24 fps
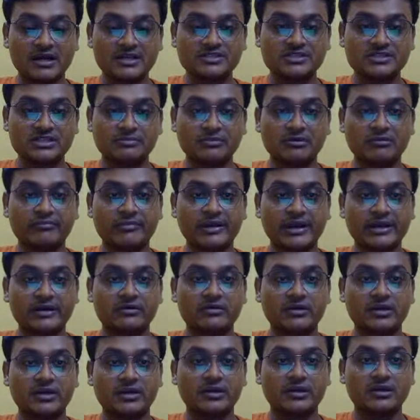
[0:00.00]
First Reform
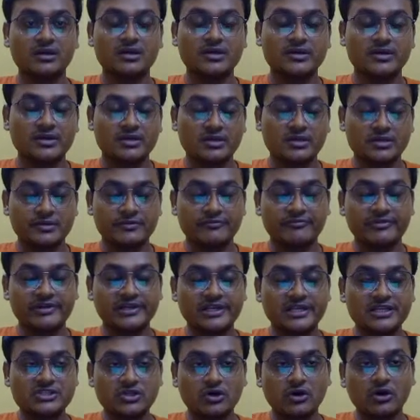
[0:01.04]
Act.
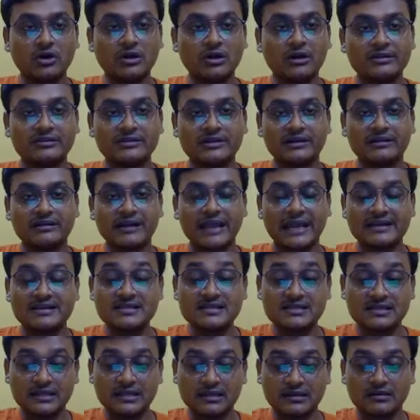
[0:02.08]
Felix Holt the
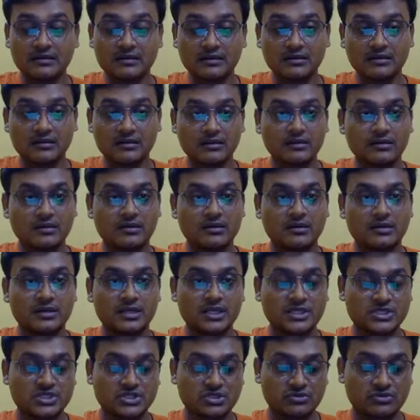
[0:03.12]
radical.
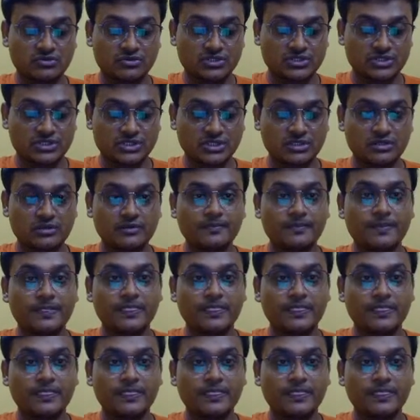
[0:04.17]
Next question.